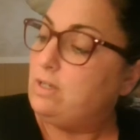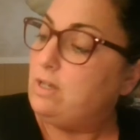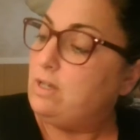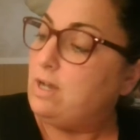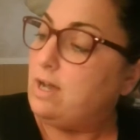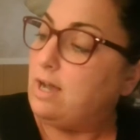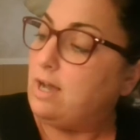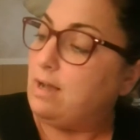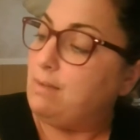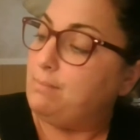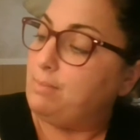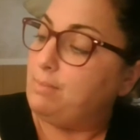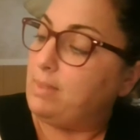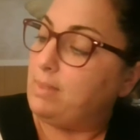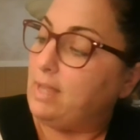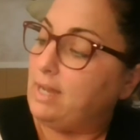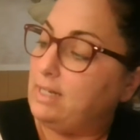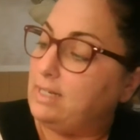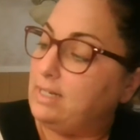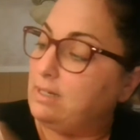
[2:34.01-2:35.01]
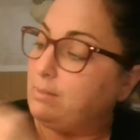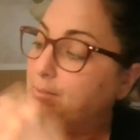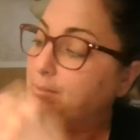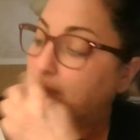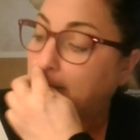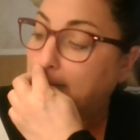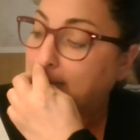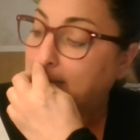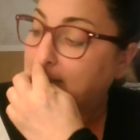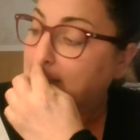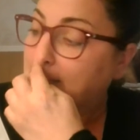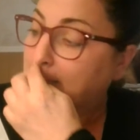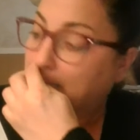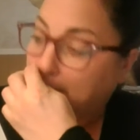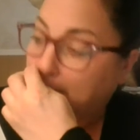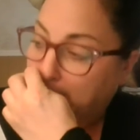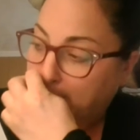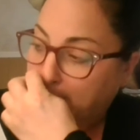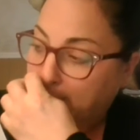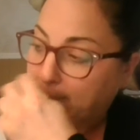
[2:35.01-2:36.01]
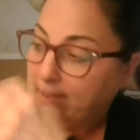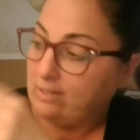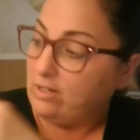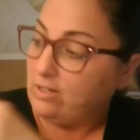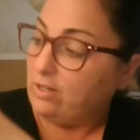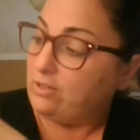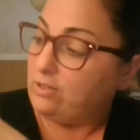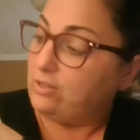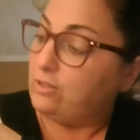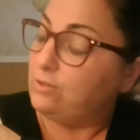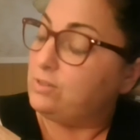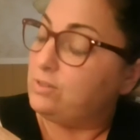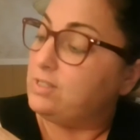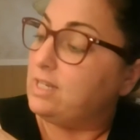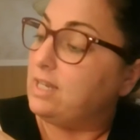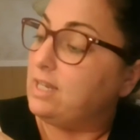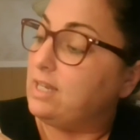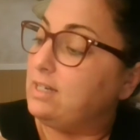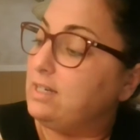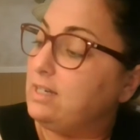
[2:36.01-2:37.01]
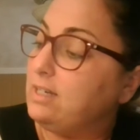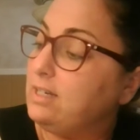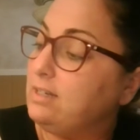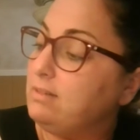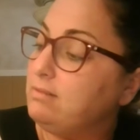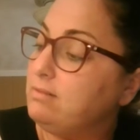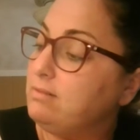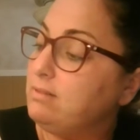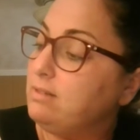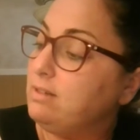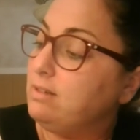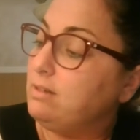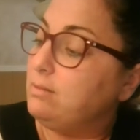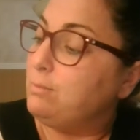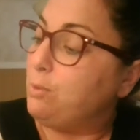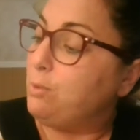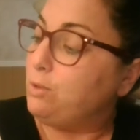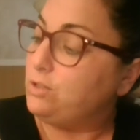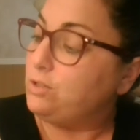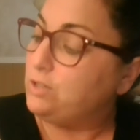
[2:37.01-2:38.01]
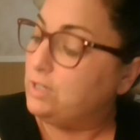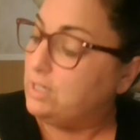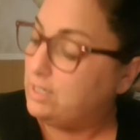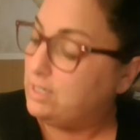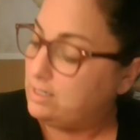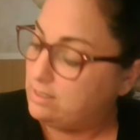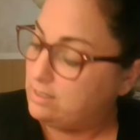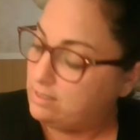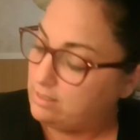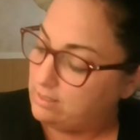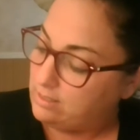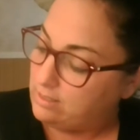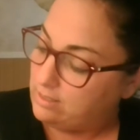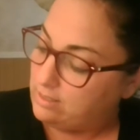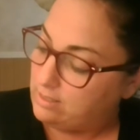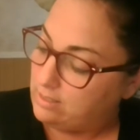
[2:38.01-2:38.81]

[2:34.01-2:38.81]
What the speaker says: I need a break. It's also said in Portuguese.